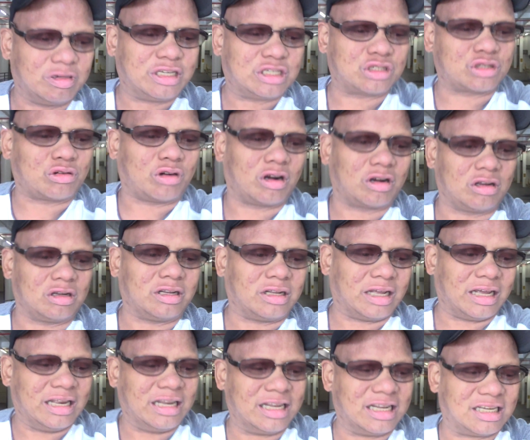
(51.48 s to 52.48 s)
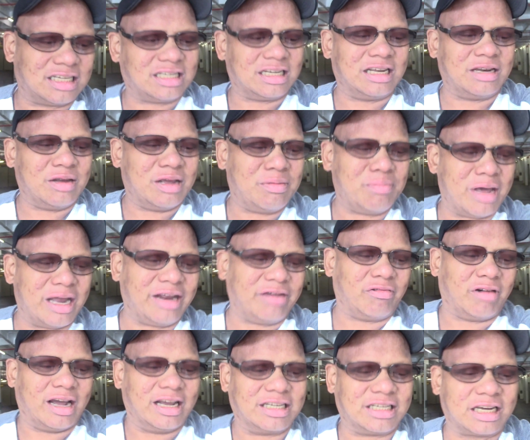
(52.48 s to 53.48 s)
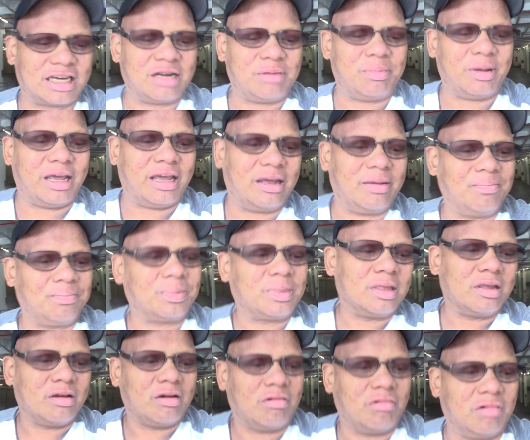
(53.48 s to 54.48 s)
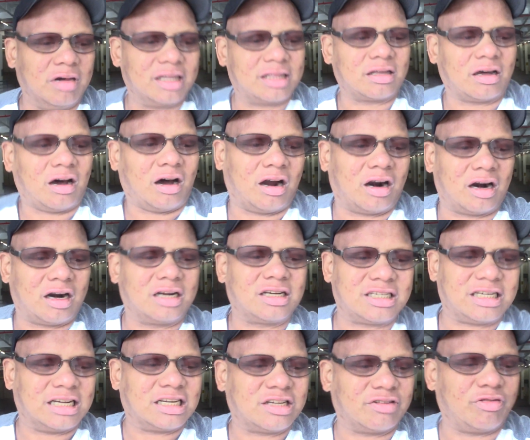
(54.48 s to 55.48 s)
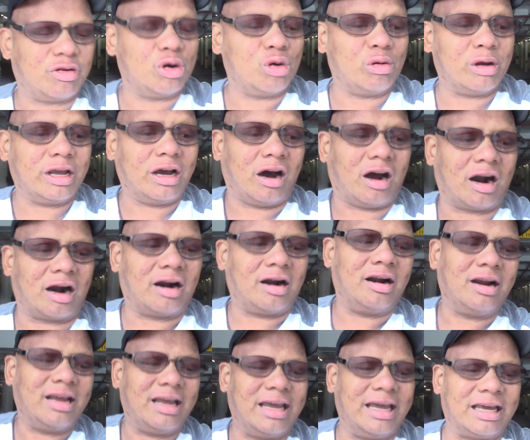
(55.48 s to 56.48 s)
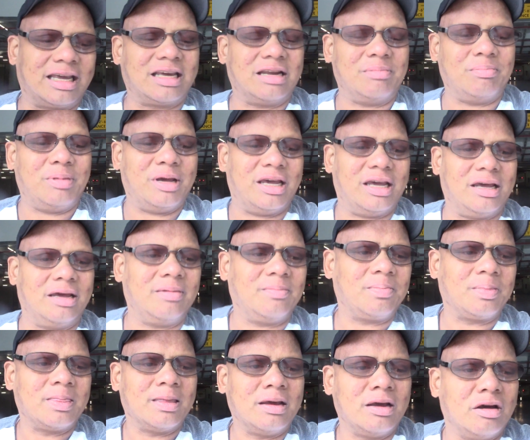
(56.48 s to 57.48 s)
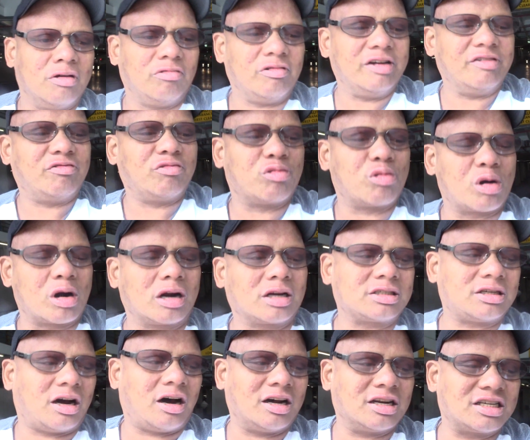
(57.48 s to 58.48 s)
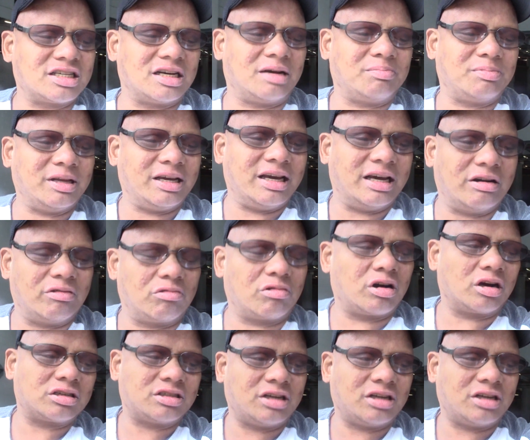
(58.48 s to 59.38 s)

struggle in many ways. It can be with our sense of who we are. It can be we've worked on something and